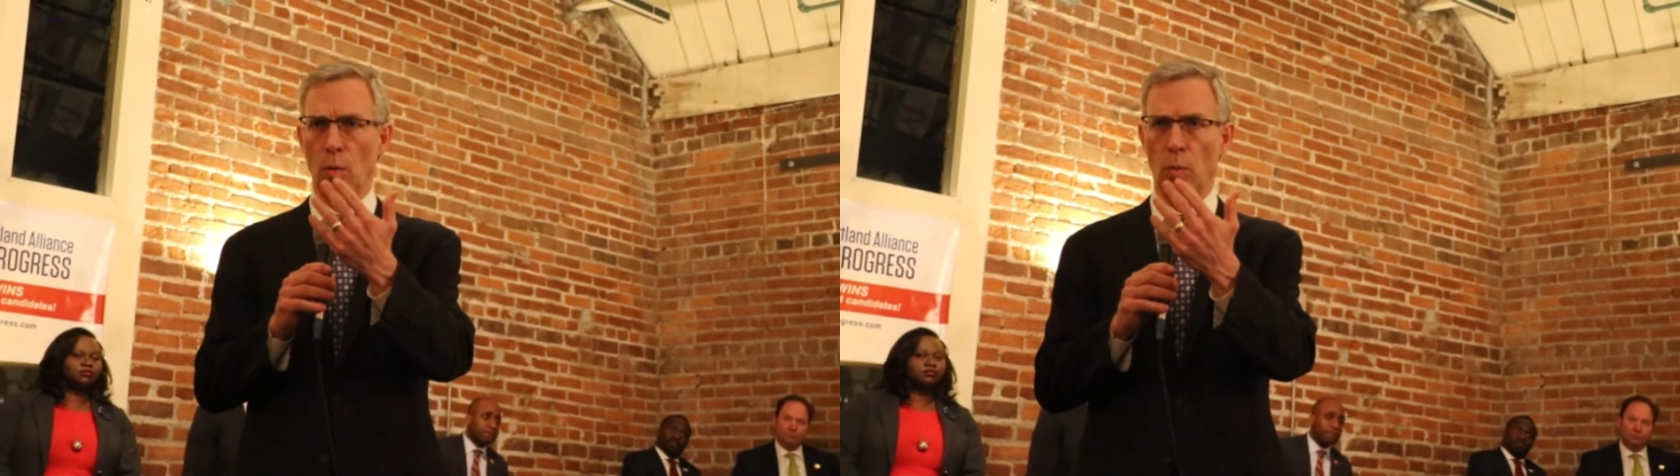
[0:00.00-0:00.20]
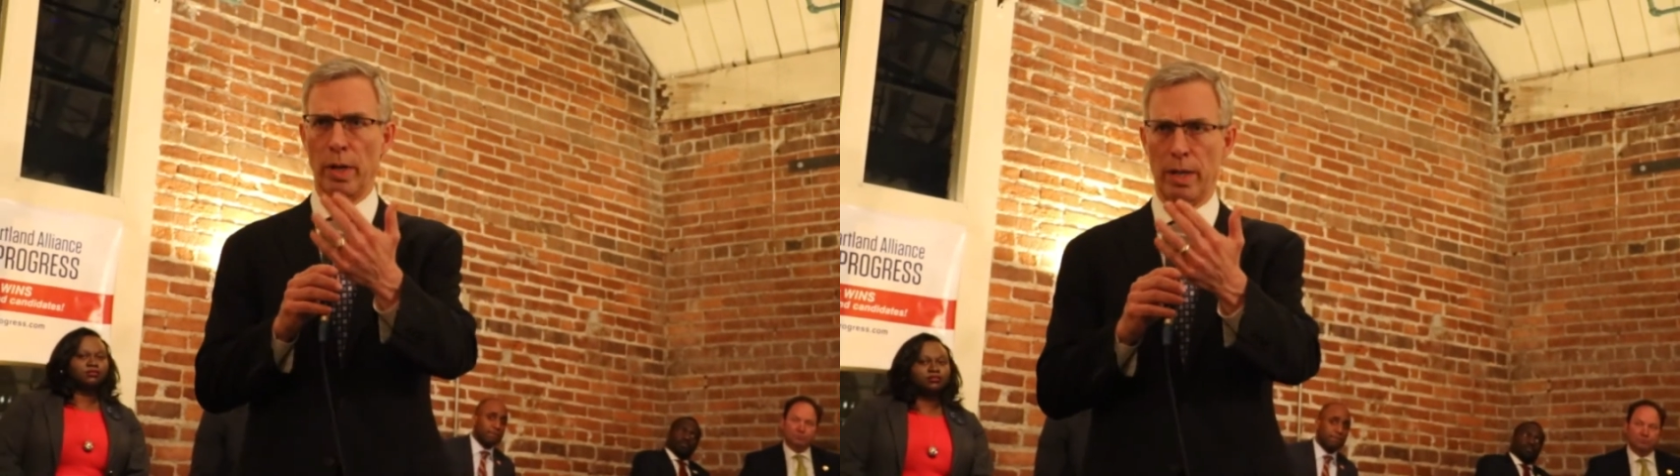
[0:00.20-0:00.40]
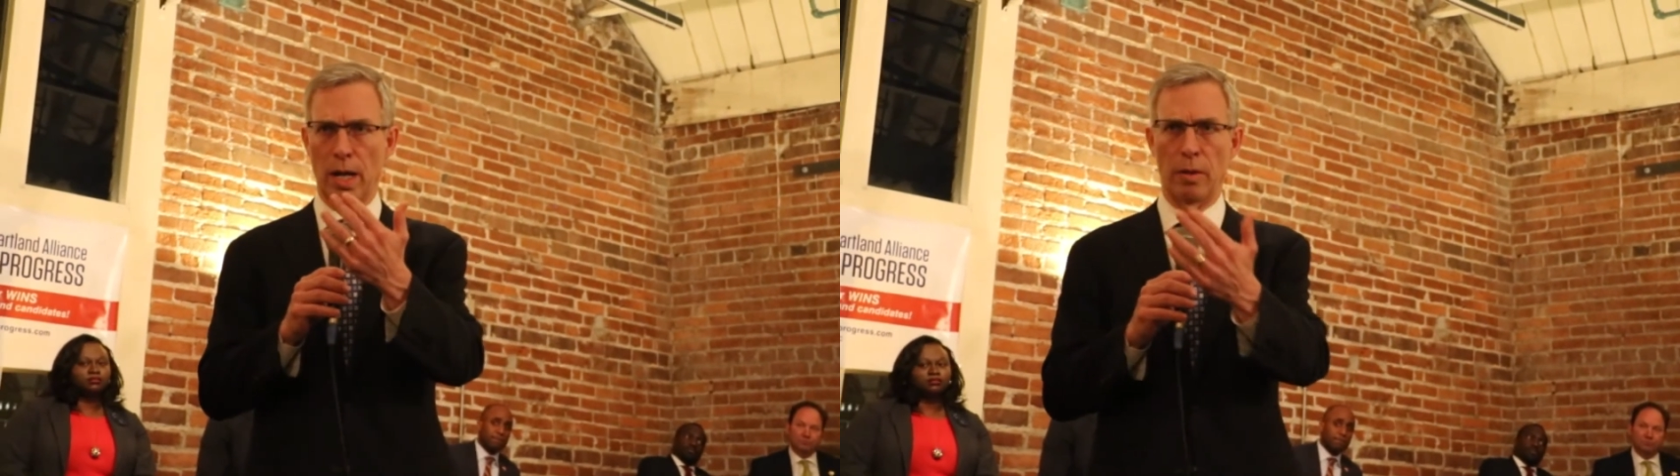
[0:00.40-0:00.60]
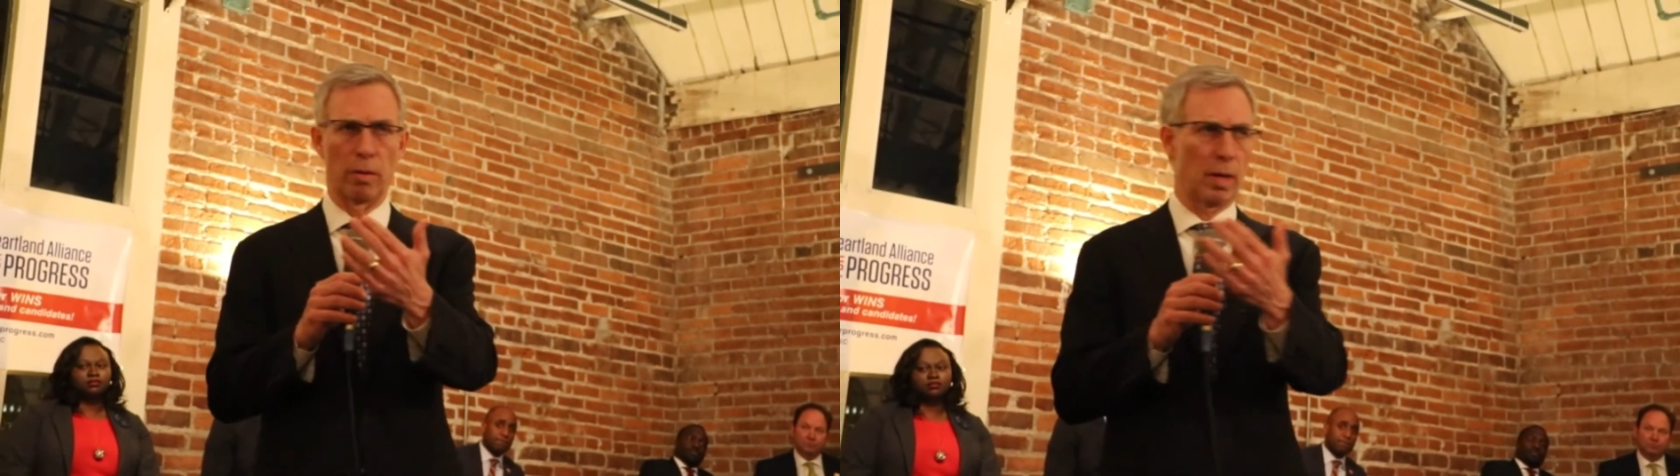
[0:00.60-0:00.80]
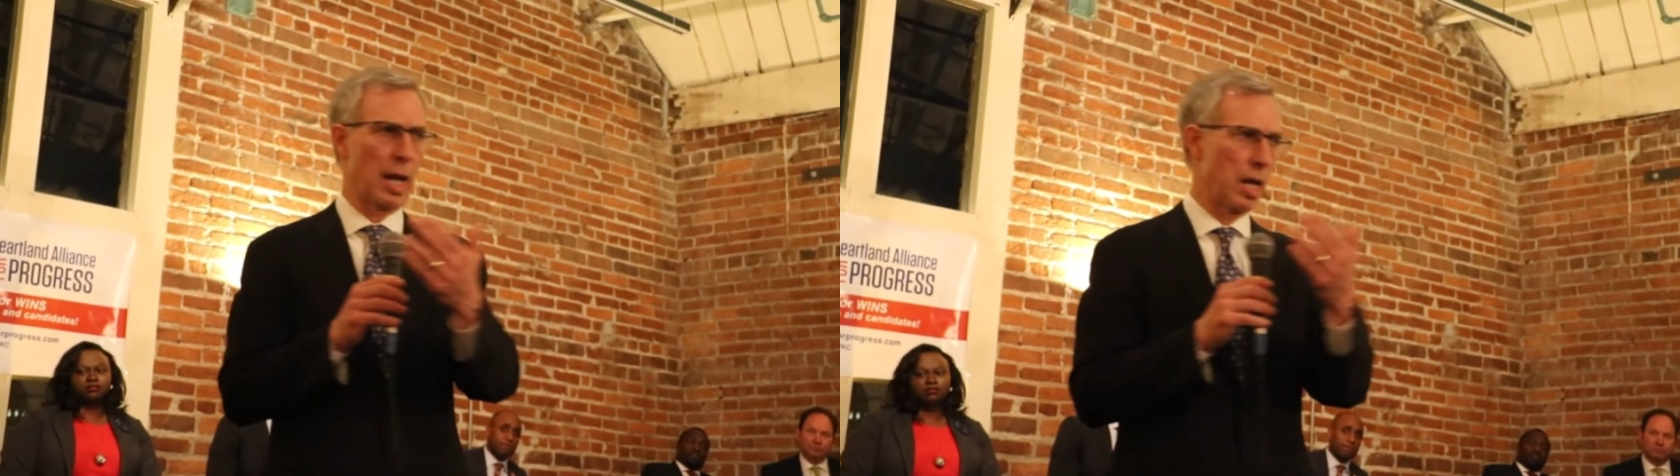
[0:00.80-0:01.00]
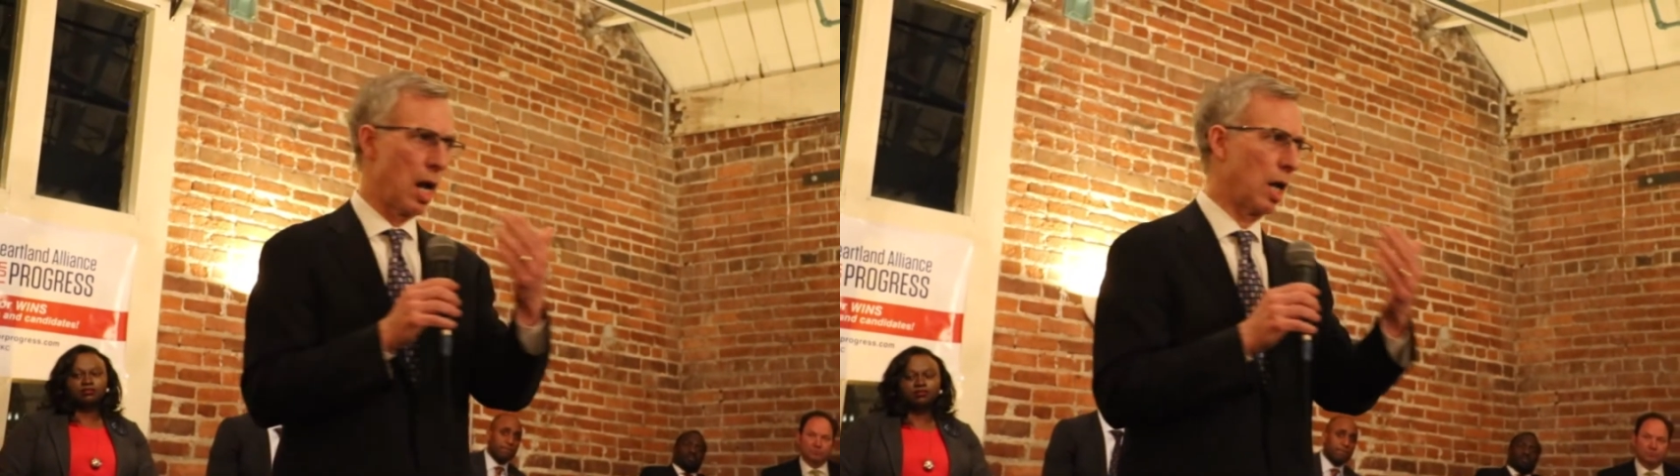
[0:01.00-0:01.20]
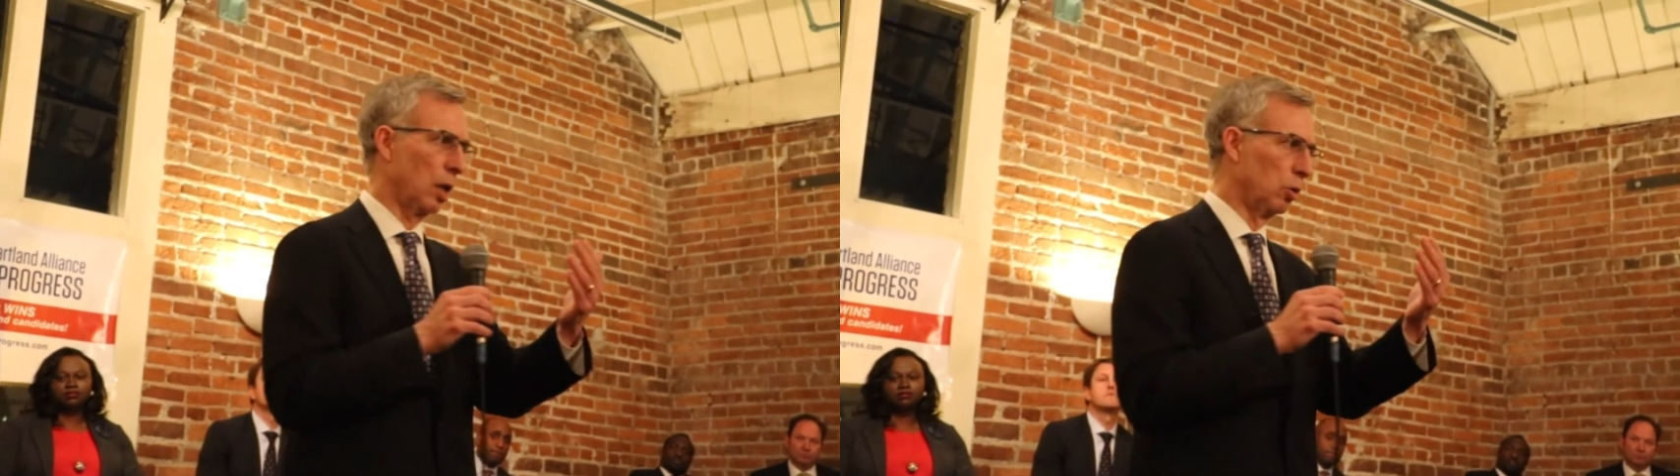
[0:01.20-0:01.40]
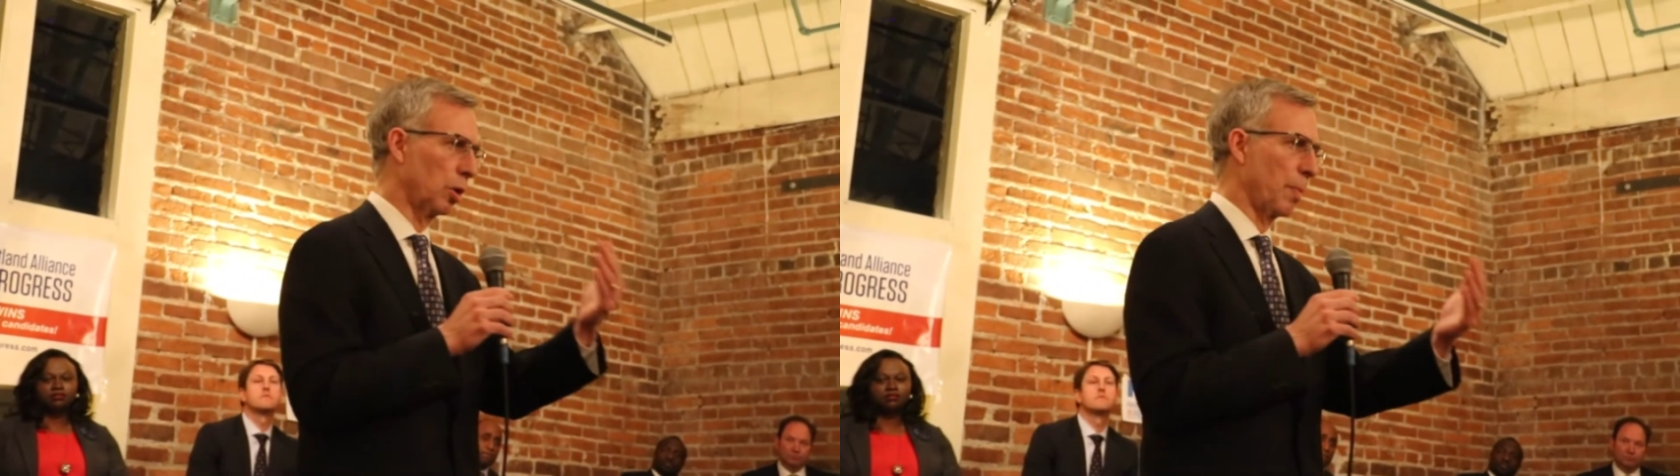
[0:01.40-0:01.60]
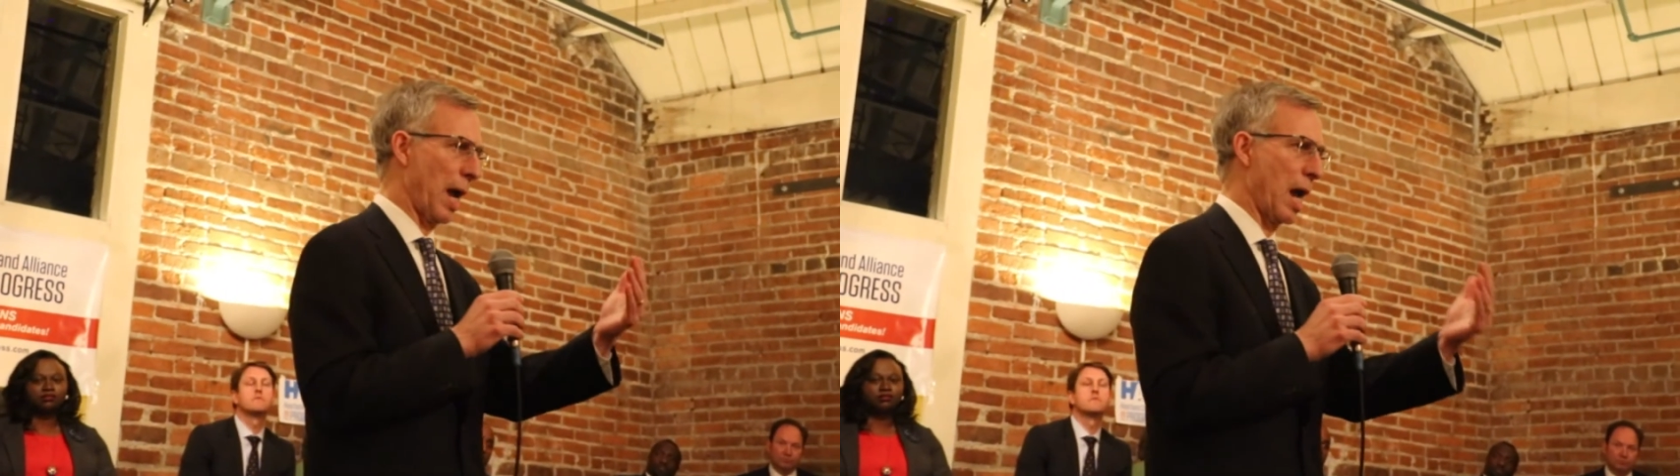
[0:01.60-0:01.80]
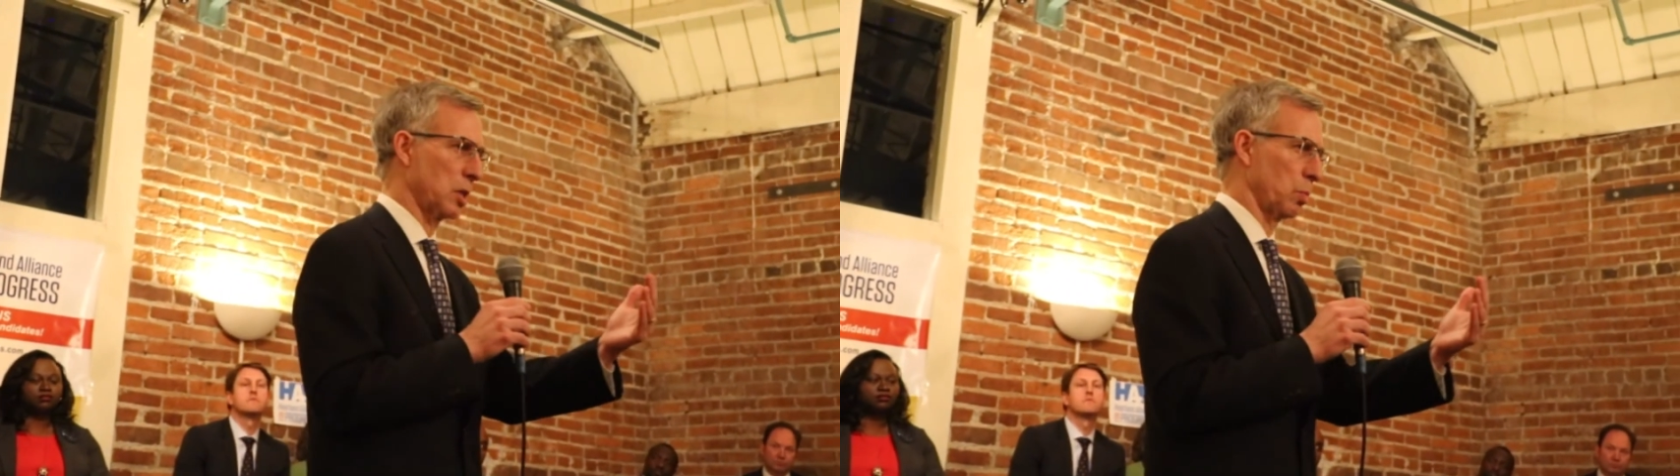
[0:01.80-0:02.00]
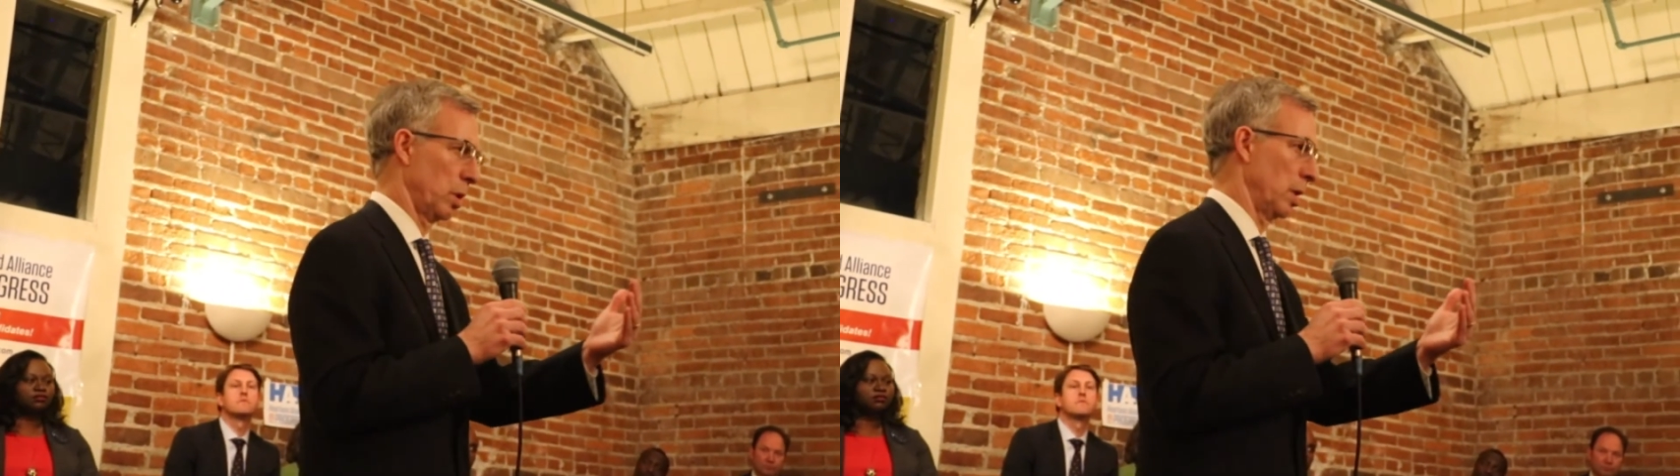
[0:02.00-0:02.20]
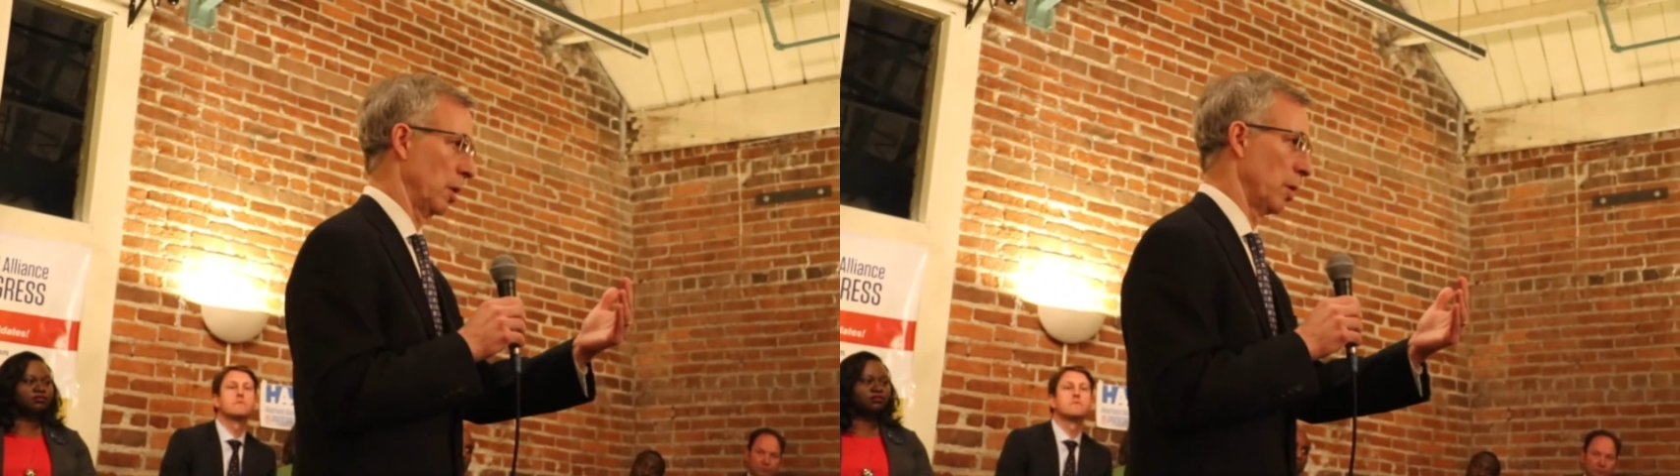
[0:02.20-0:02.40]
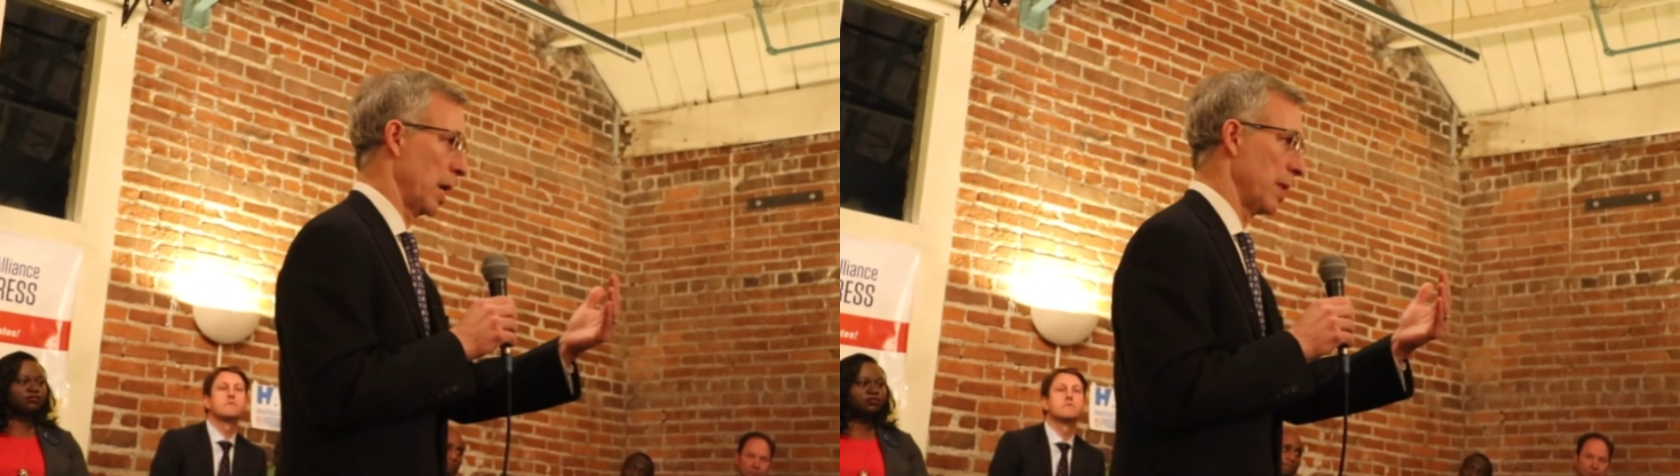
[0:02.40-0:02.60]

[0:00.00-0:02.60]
one another and not look past one another.